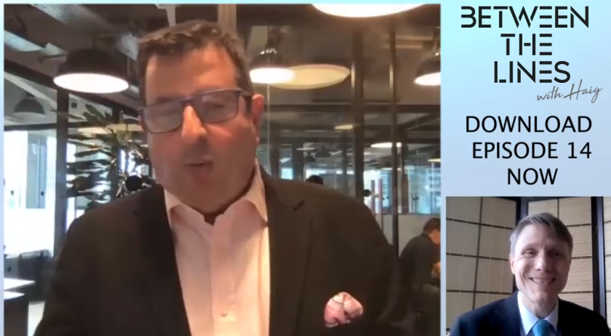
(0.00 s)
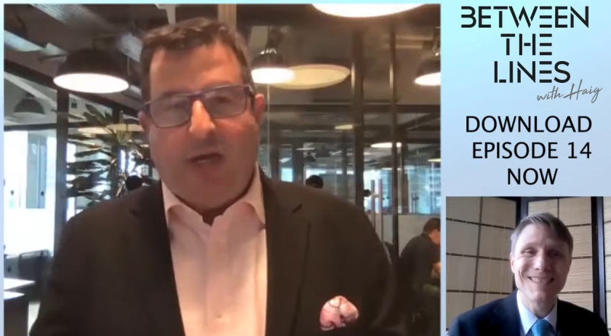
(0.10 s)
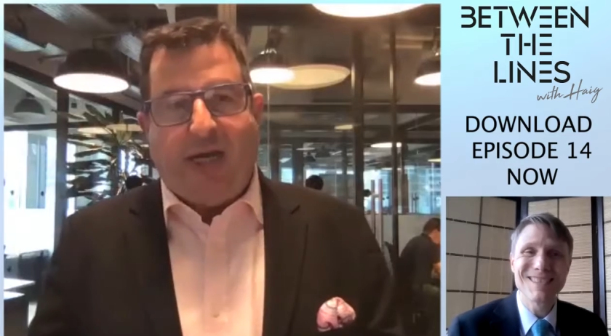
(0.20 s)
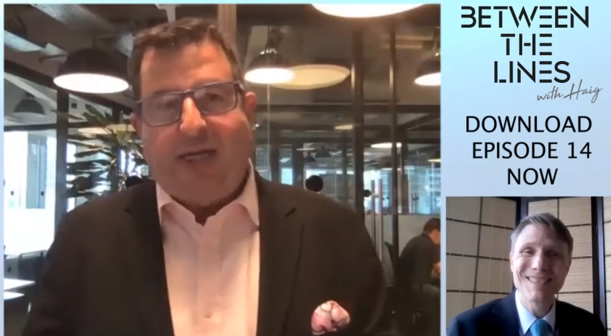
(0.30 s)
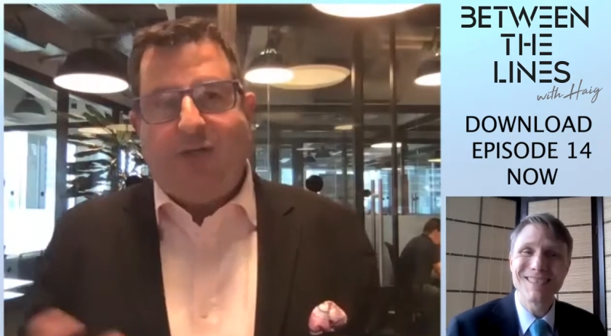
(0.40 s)

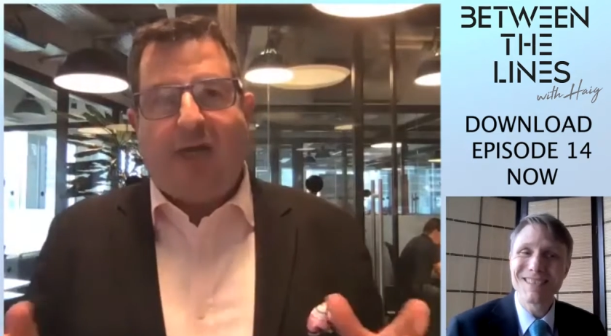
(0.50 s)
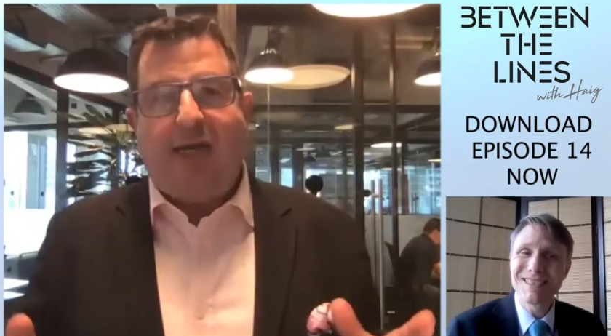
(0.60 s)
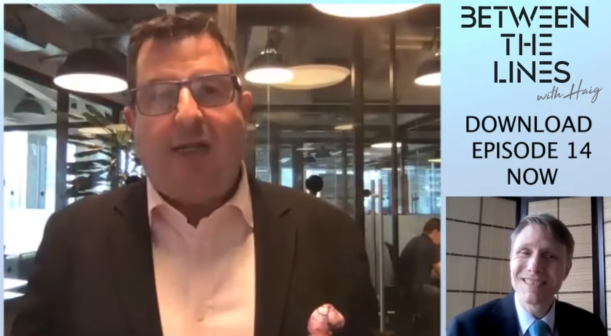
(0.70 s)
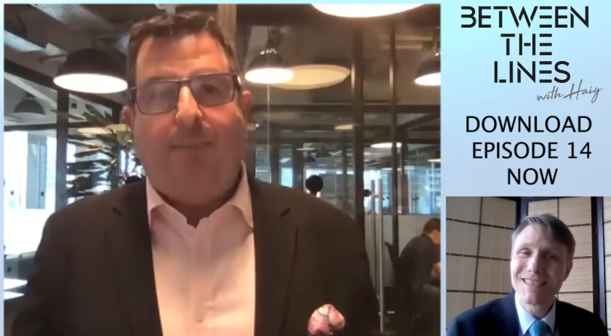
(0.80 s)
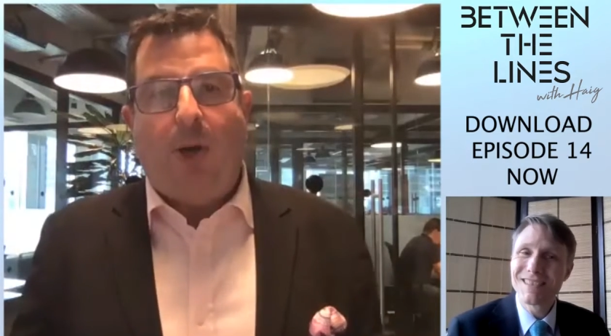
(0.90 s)
Speaker 1: We're going to
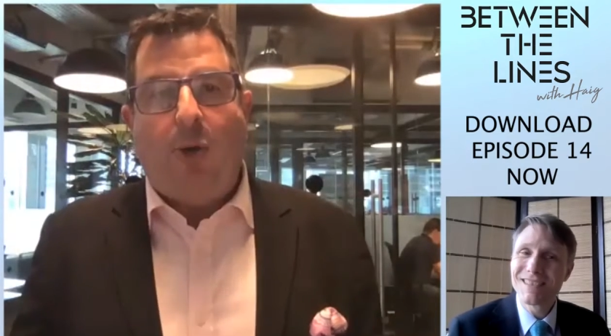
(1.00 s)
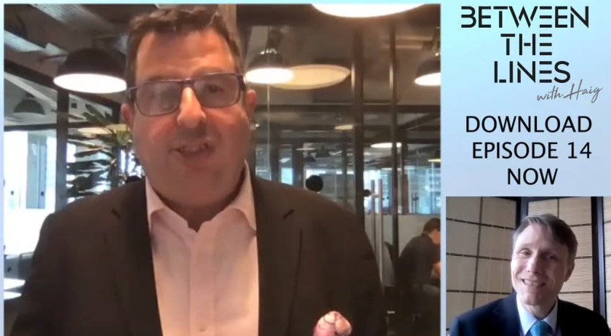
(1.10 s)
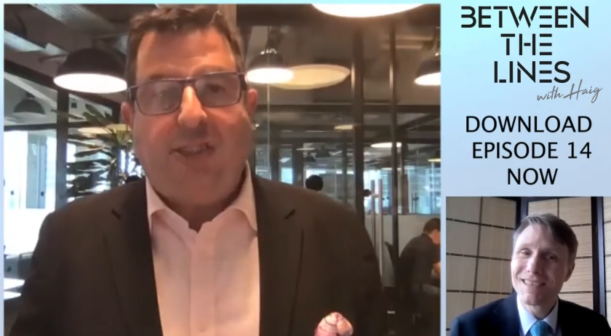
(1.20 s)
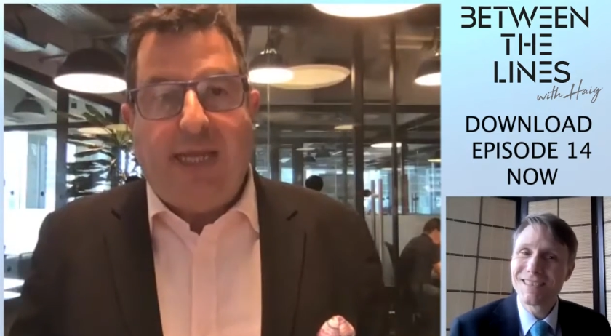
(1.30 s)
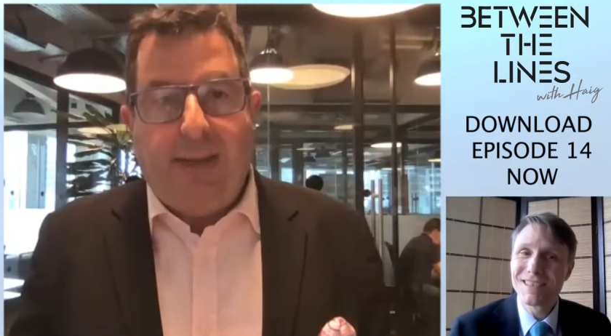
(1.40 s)
create a little
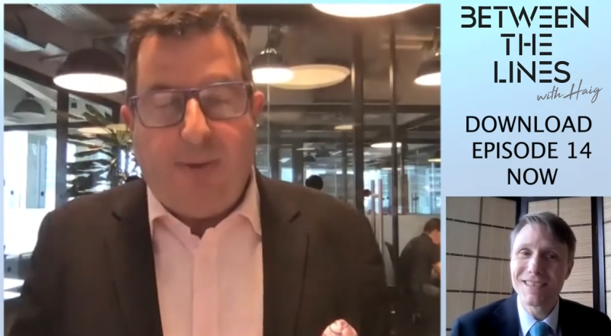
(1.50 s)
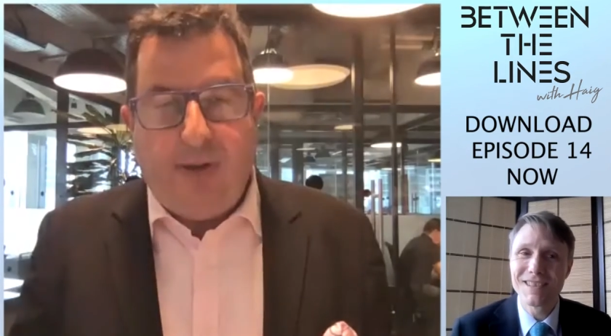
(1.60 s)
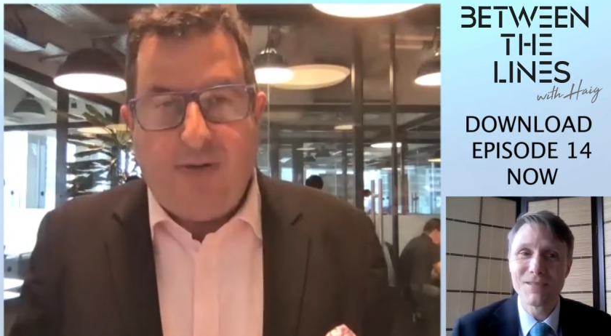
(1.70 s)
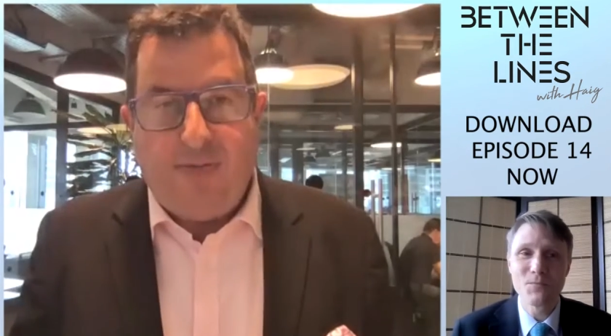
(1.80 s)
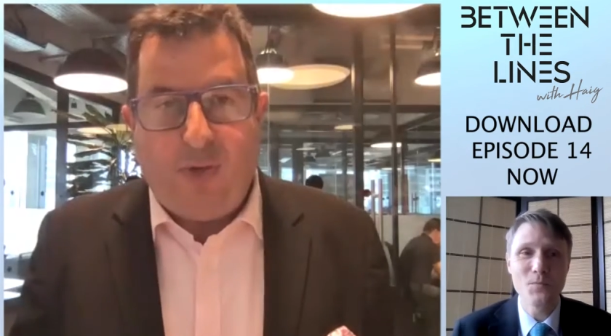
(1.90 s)
bonus
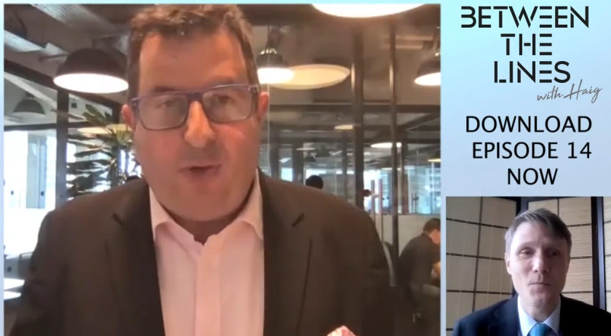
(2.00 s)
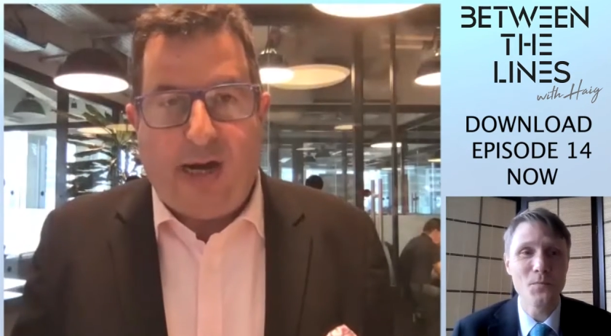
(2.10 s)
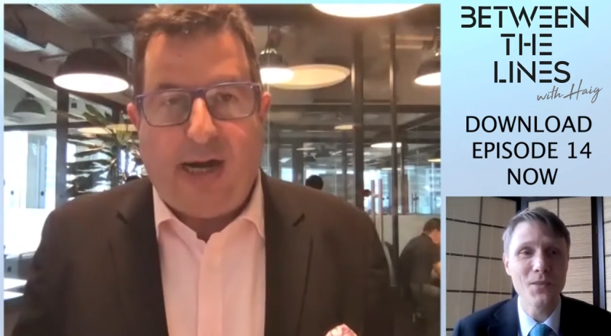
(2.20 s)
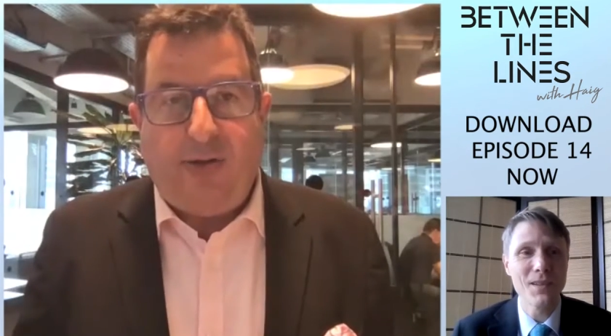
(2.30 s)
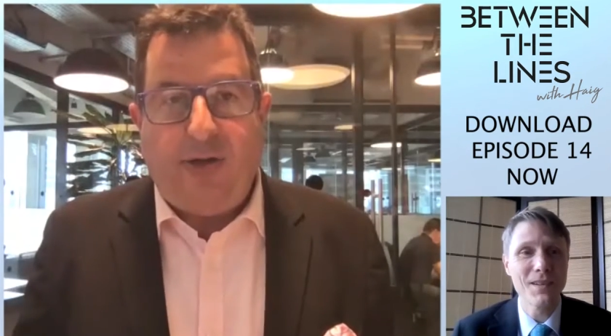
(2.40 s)
clip
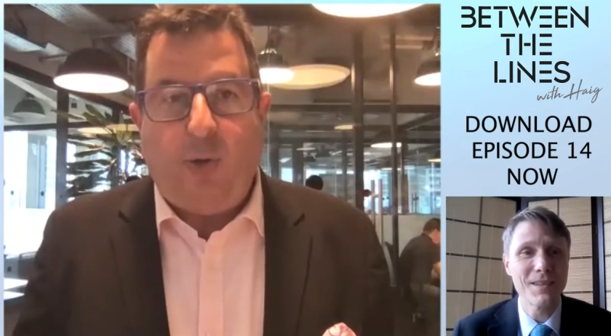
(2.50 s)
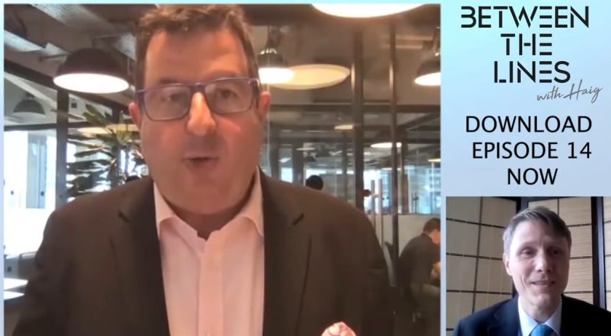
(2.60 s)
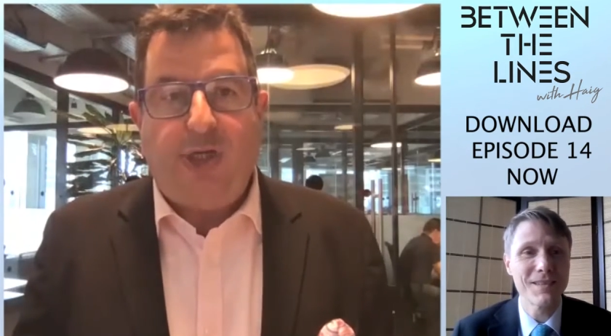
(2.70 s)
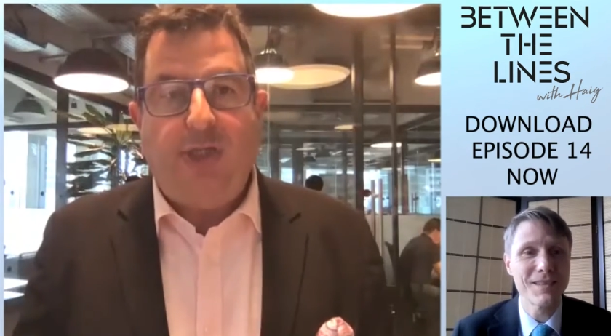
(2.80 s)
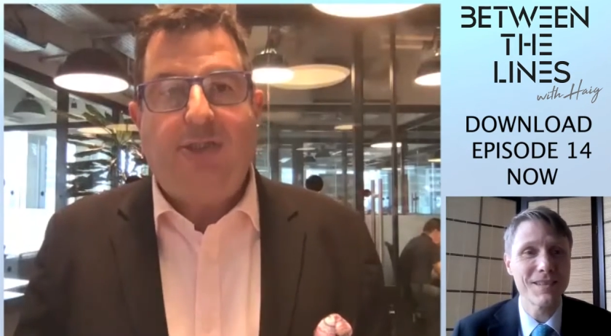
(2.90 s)
for our
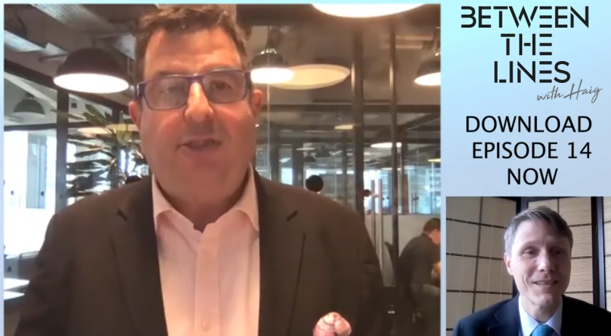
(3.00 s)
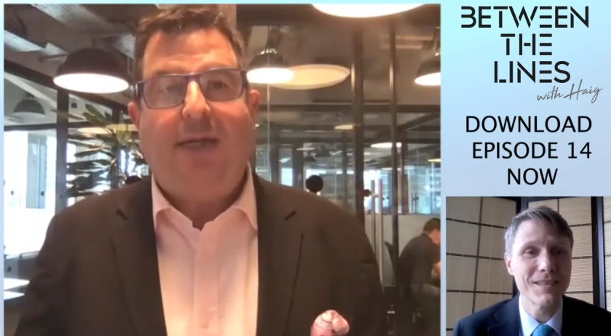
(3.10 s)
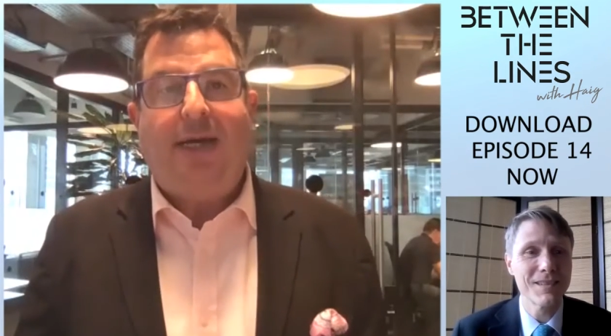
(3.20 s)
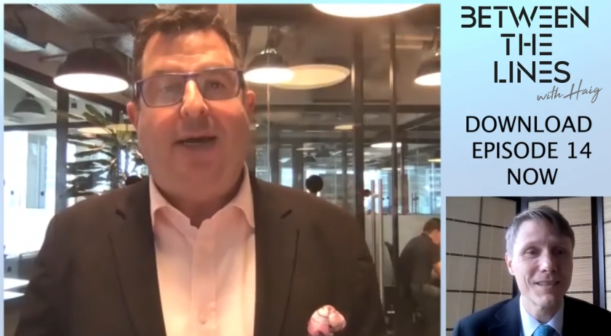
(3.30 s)
audience,